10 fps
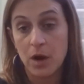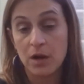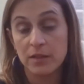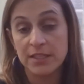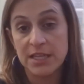
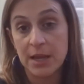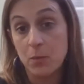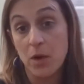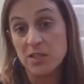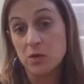our lead
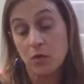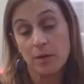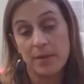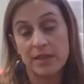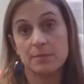time was
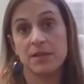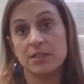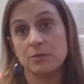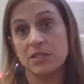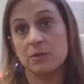over a month
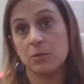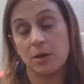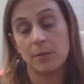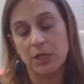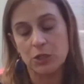because we did
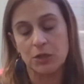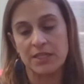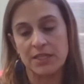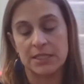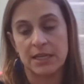want to make sure
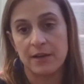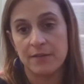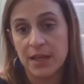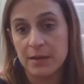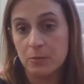they did
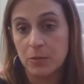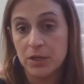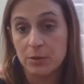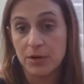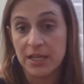have that
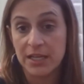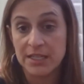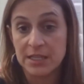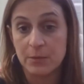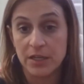winter break in
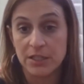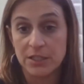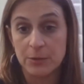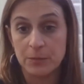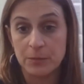case they wanted
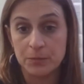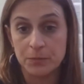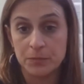to.